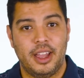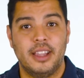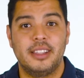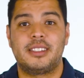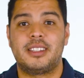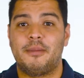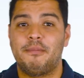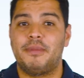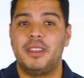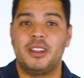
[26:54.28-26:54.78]

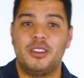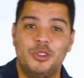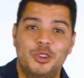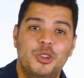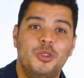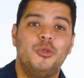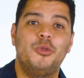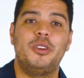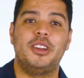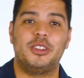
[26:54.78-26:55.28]
Something
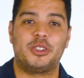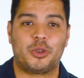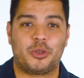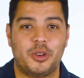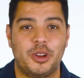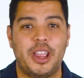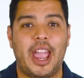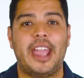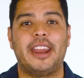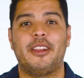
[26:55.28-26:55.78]
new is
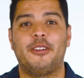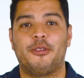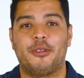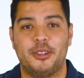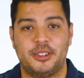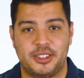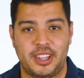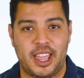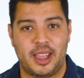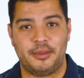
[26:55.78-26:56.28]
created
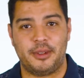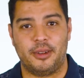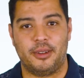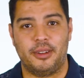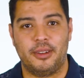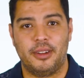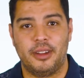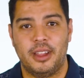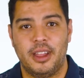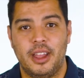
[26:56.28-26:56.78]
for
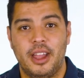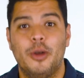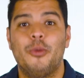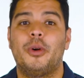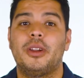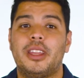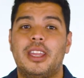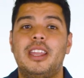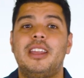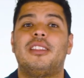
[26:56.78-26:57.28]
Samuel.
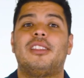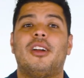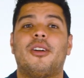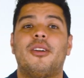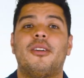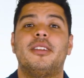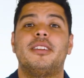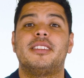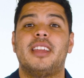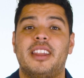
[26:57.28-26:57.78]
What he
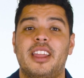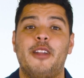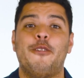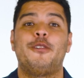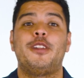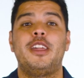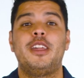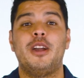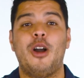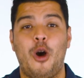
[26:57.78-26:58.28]
learned is that
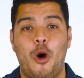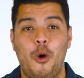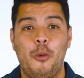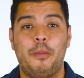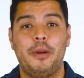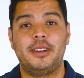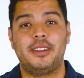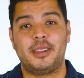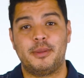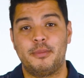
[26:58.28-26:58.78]
if he
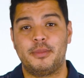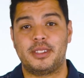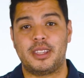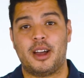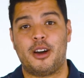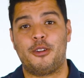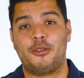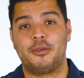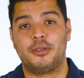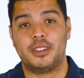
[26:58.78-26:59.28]
opens
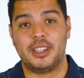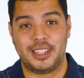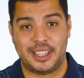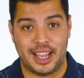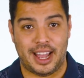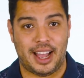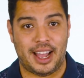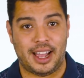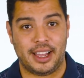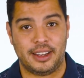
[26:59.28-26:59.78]
himself to
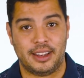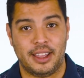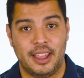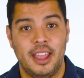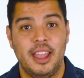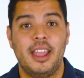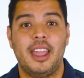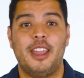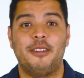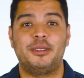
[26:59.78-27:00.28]
God,
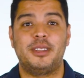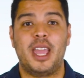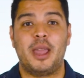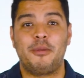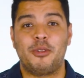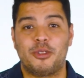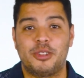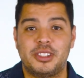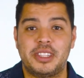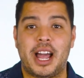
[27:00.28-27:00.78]
if
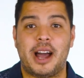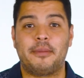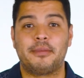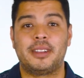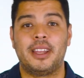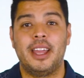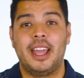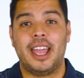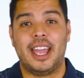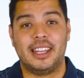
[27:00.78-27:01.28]
Samuel
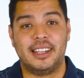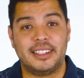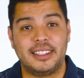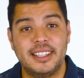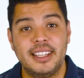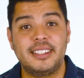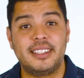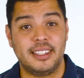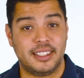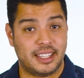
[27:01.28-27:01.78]
stopped and
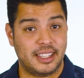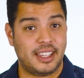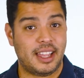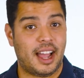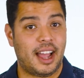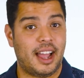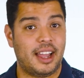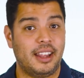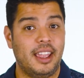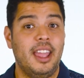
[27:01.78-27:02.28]
listened to
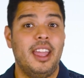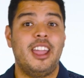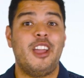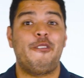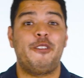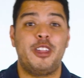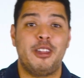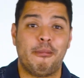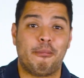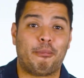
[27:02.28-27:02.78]
God,
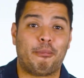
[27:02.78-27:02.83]
if he